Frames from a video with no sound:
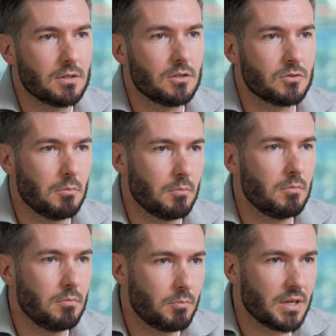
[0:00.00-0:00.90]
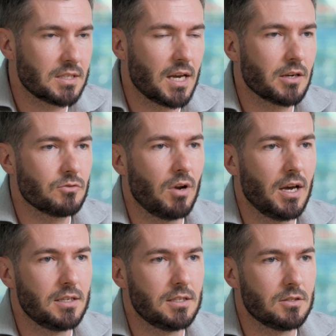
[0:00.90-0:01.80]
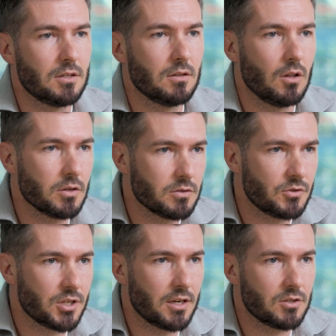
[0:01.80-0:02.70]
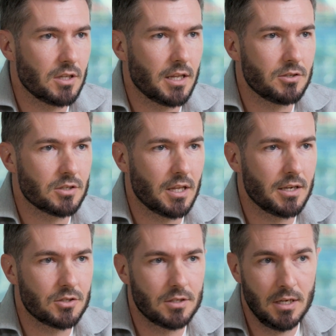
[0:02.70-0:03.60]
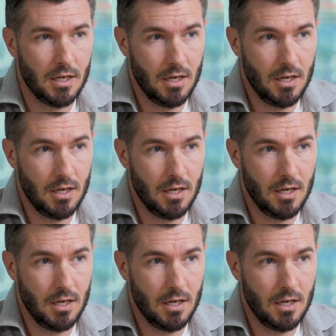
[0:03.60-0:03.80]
so some big tax rises and lots of change to legislation.